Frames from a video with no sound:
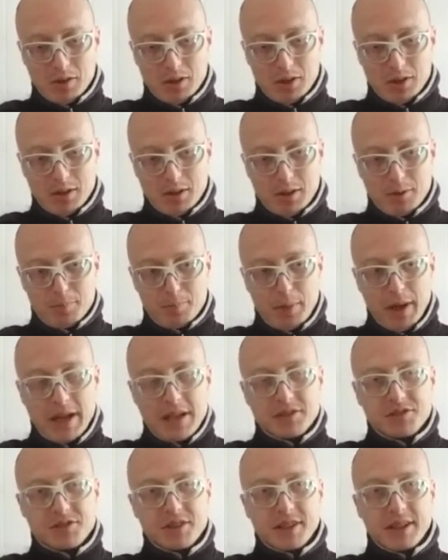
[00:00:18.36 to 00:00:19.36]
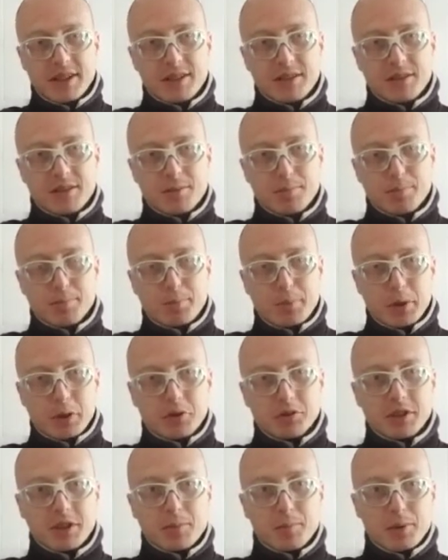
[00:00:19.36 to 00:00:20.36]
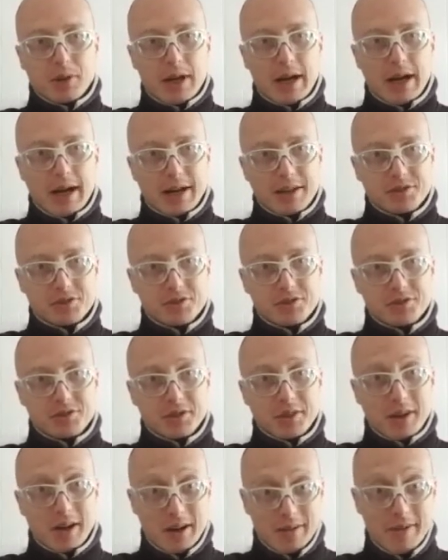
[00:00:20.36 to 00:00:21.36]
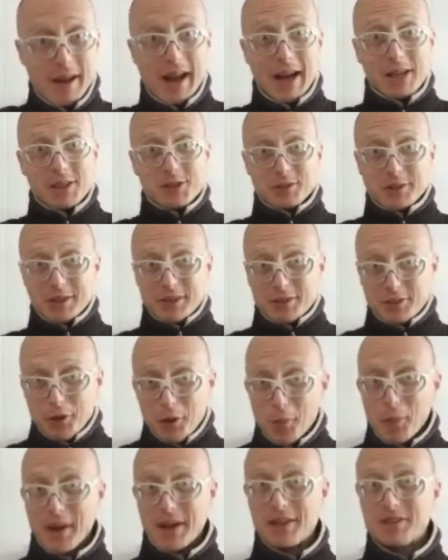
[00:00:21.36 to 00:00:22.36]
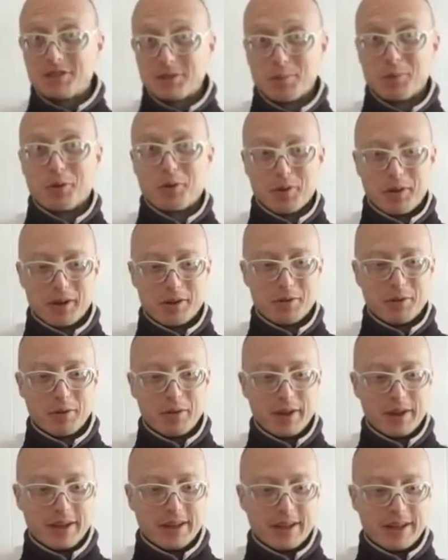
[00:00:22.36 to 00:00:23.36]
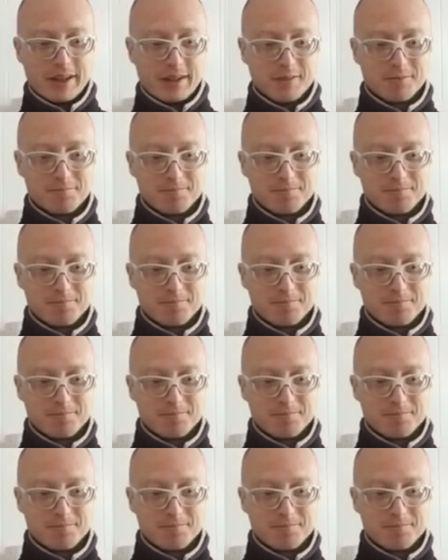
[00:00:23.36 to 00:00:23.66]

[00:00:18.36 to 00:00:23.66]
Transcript: the basic building blocks of actually doing some critical thinking.